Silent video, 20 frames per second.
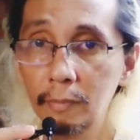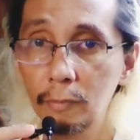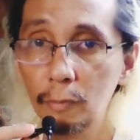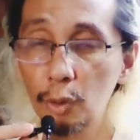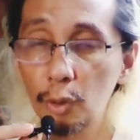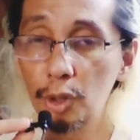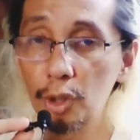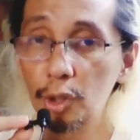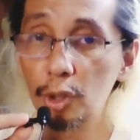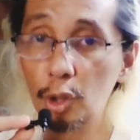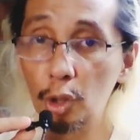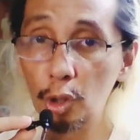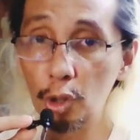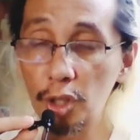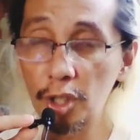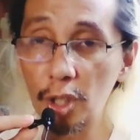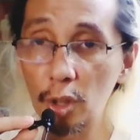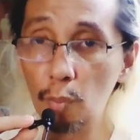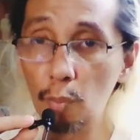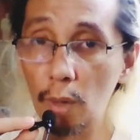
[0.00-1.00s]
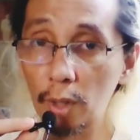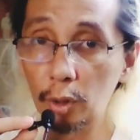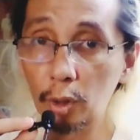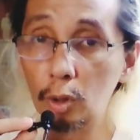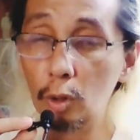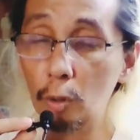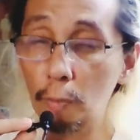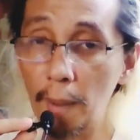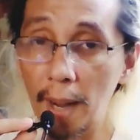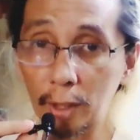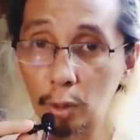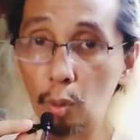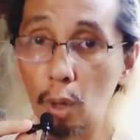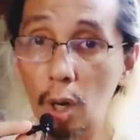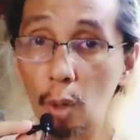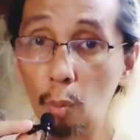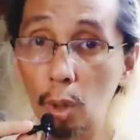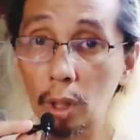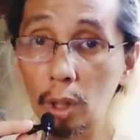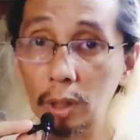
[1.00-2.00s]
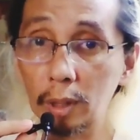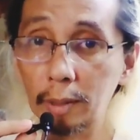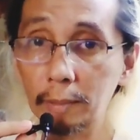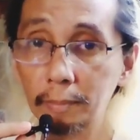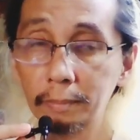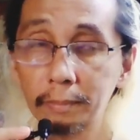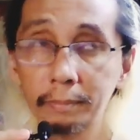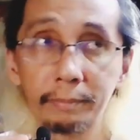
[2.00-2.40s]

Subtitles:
Do you still want to go back to our world?